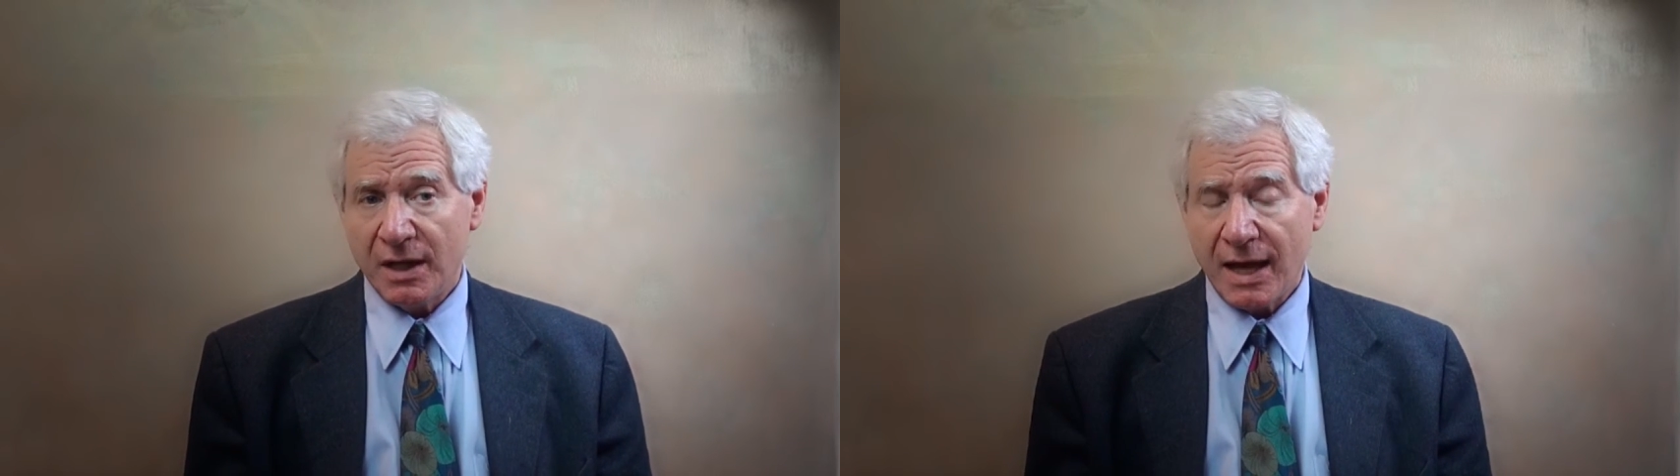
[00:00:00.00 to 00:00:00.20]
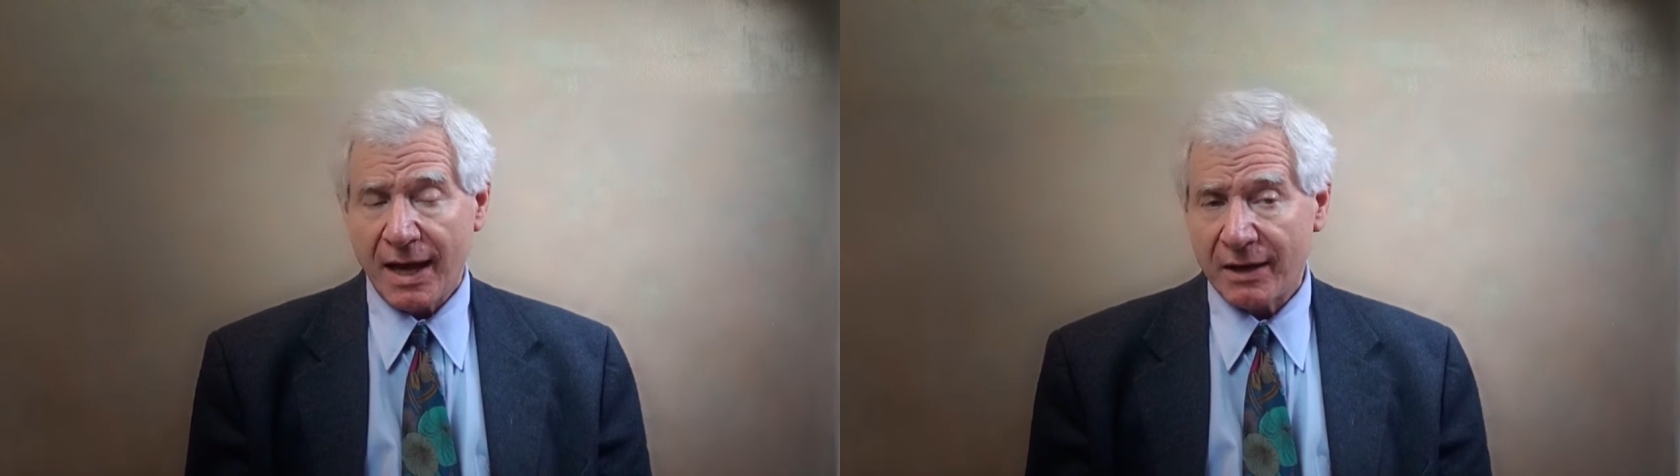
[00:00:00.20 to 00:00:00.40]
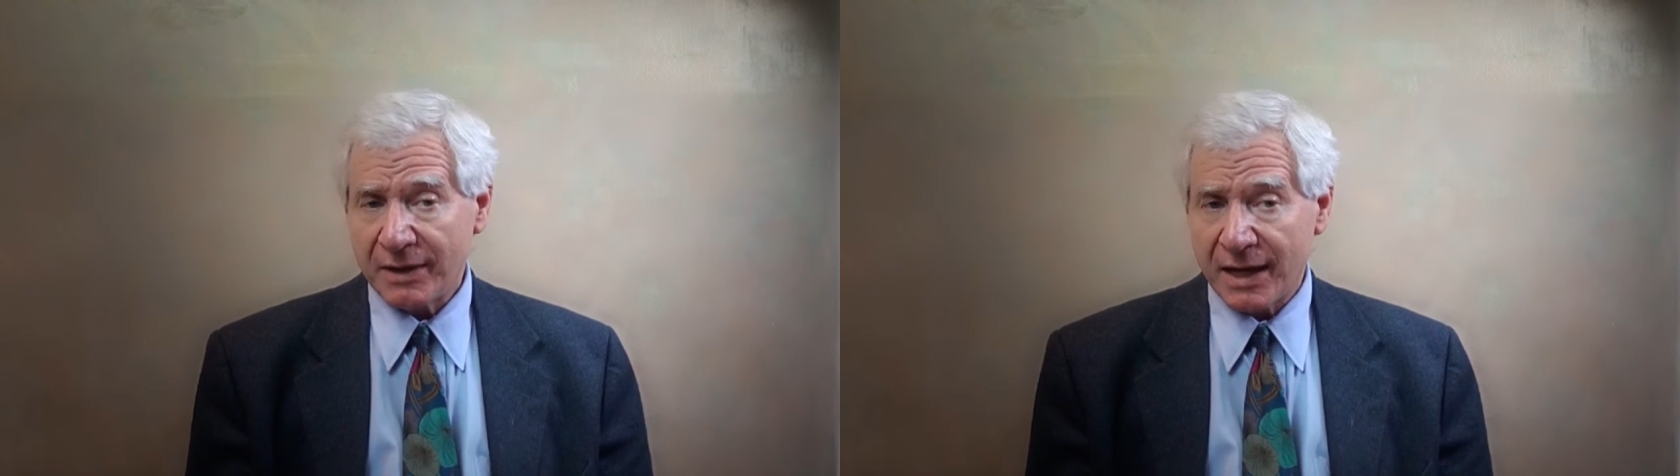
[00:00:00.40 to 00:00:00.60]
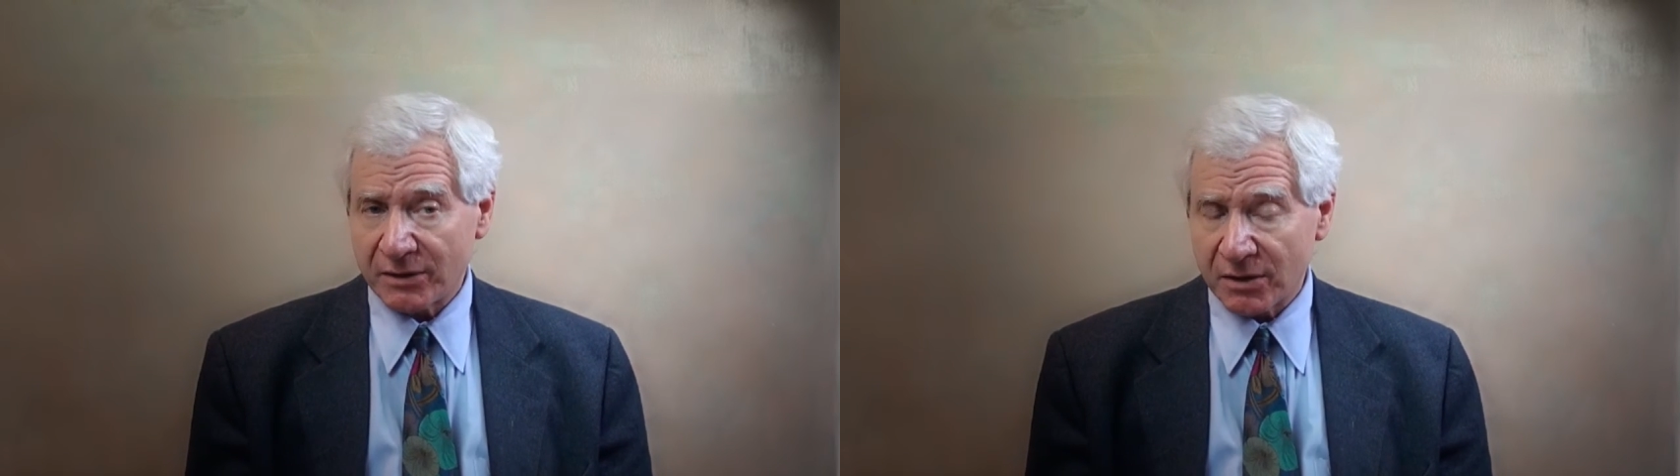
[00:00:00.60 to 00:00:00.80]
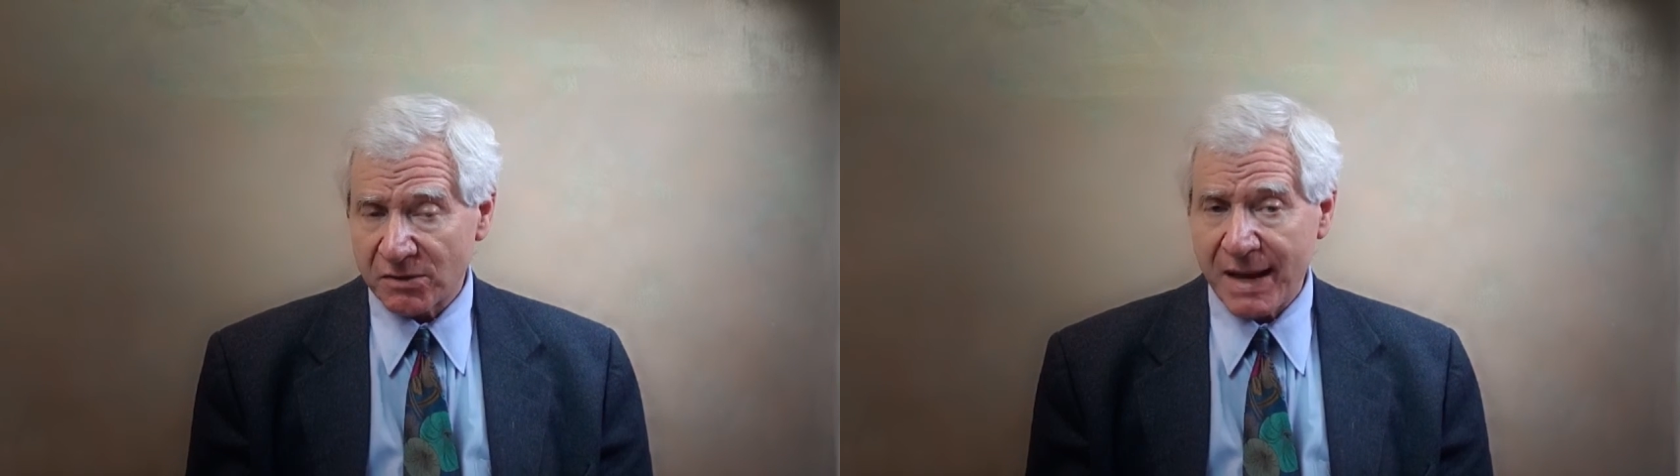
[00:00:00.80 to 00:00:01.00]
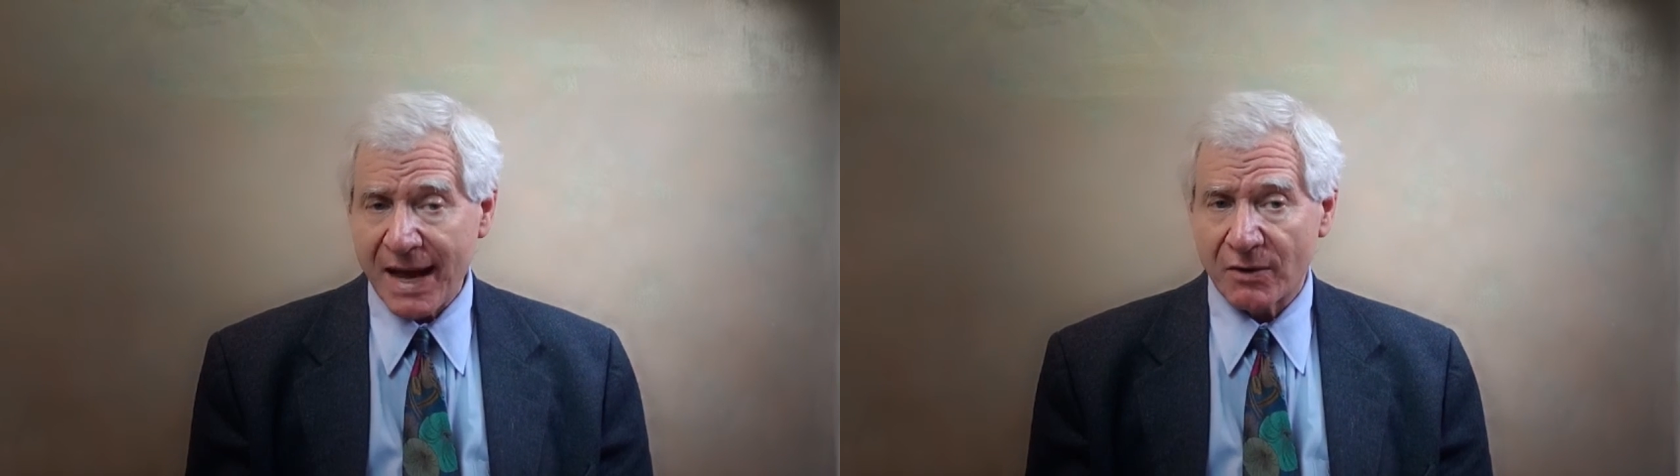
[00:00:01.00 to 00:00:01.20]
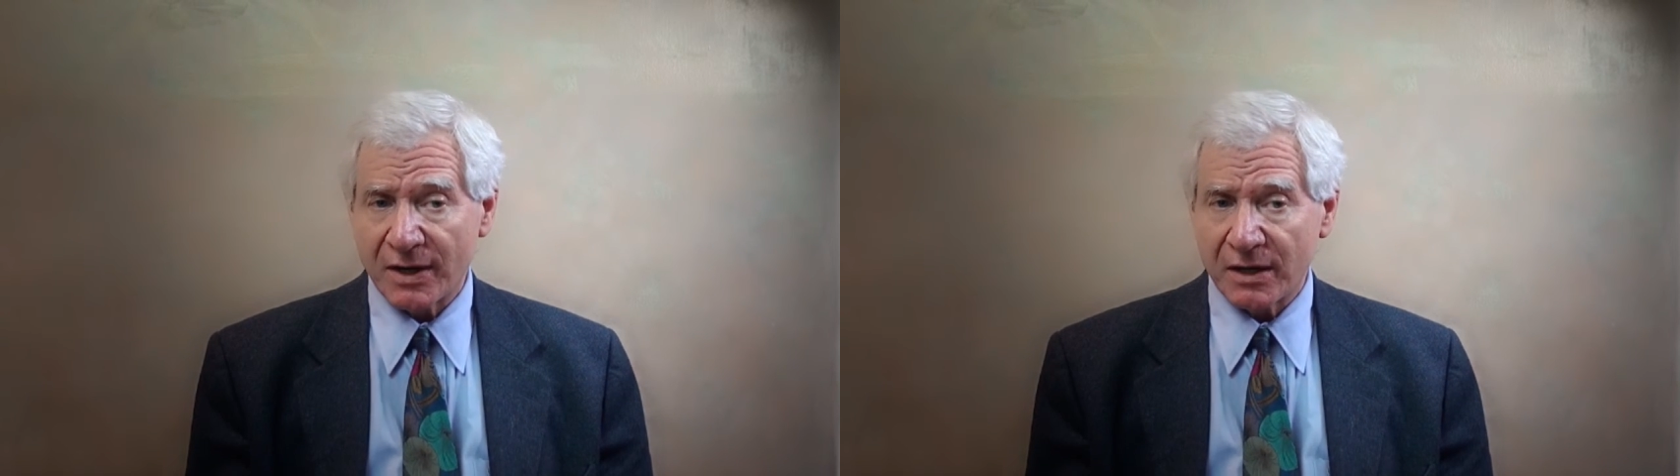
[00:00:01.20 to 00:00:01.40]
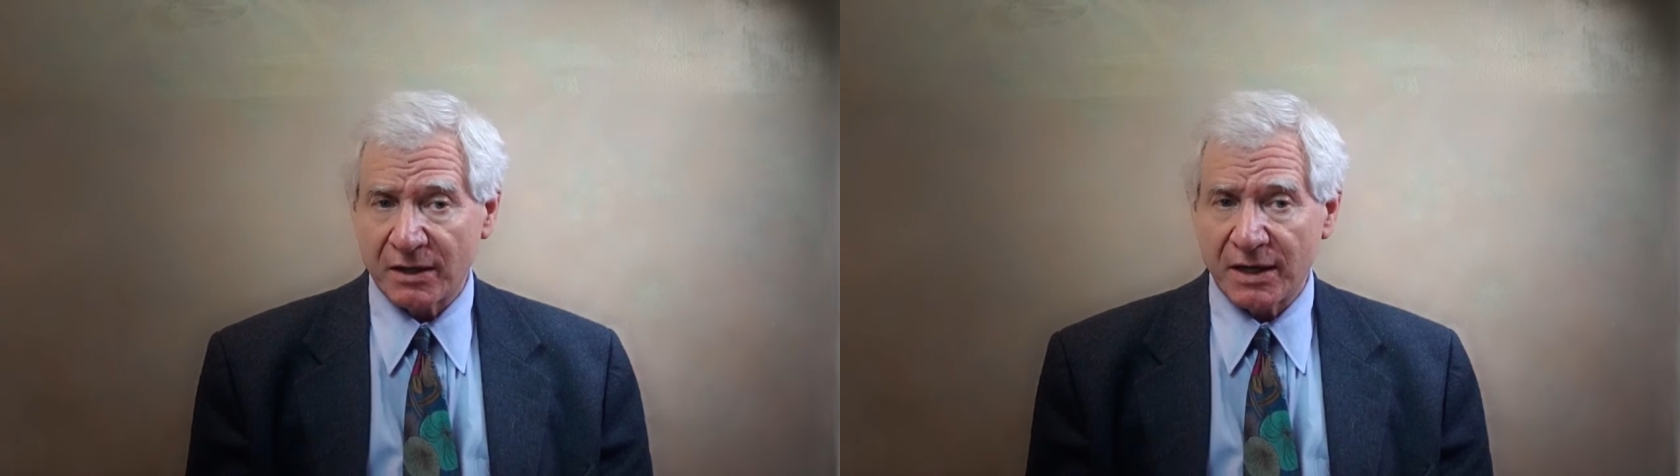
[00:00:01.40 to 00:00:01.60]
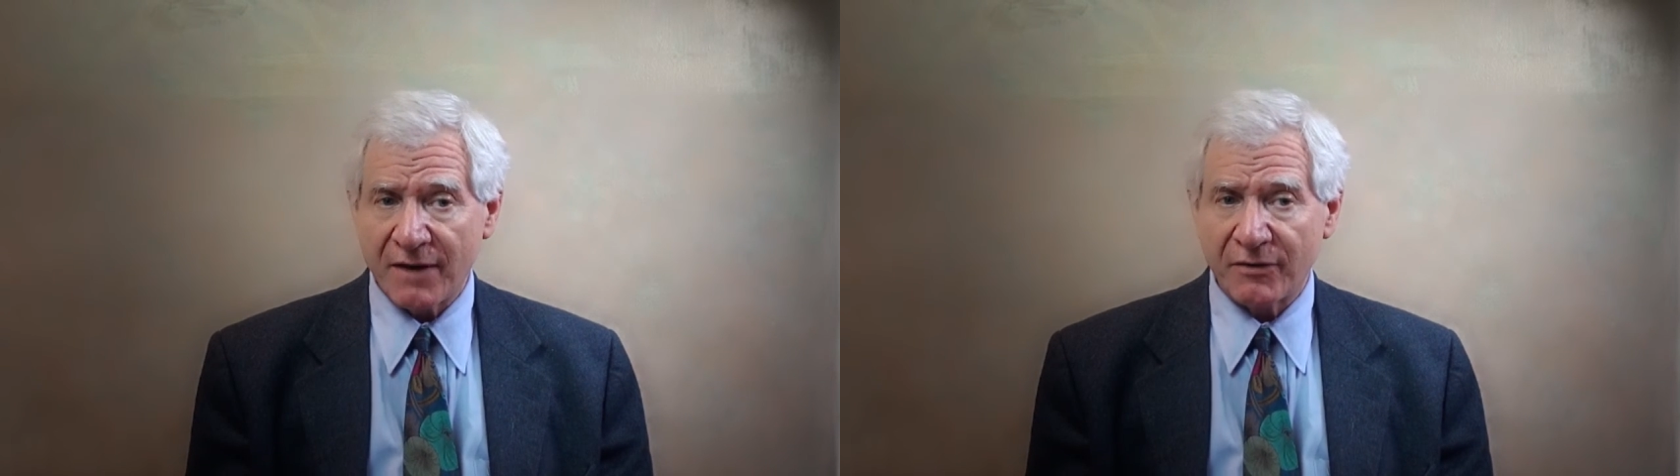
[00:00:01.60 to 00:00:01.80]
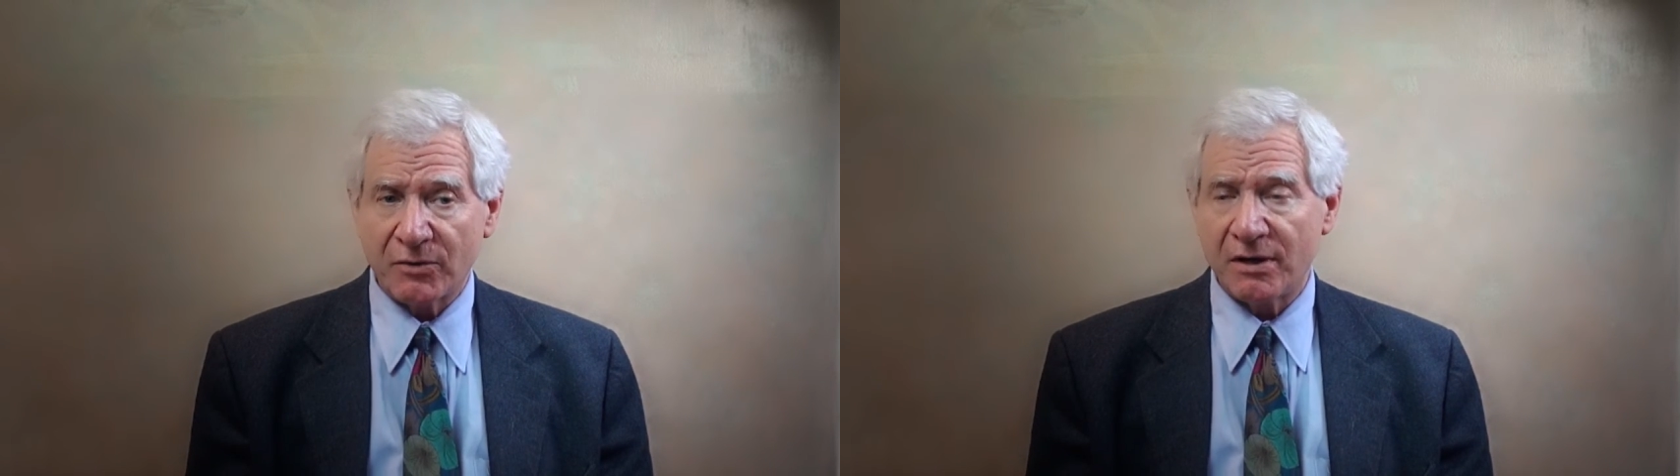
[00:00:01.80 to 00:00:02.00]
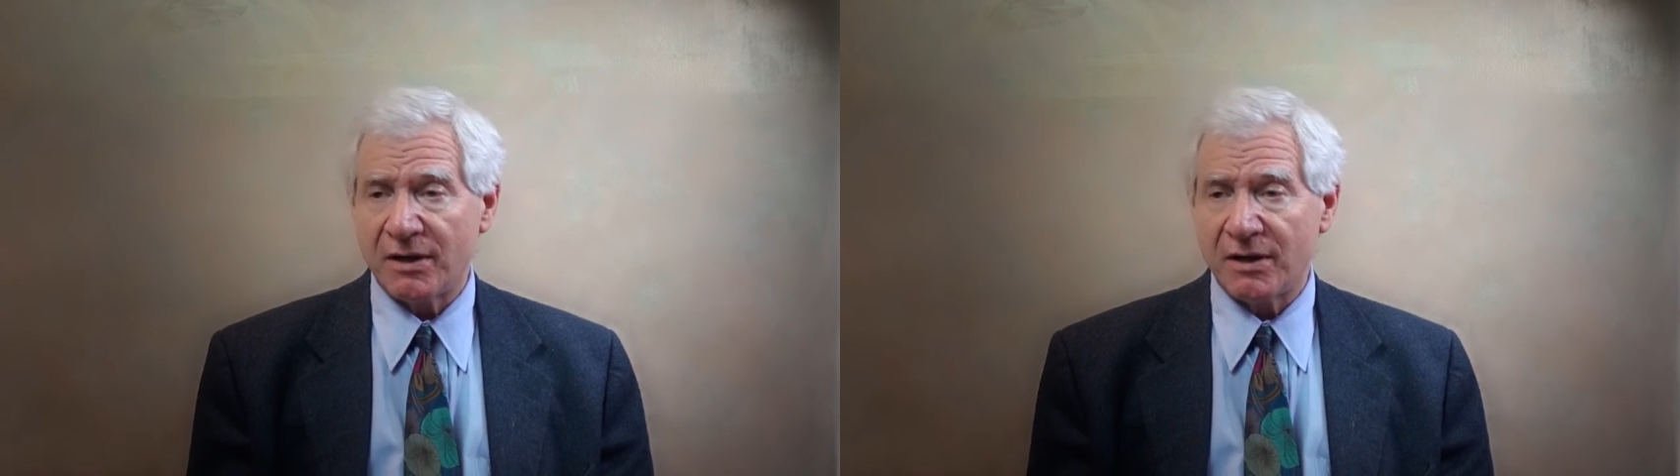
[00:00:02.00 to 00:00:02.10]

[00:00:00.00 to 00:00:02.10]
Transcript: And that does matter. And it can have a greater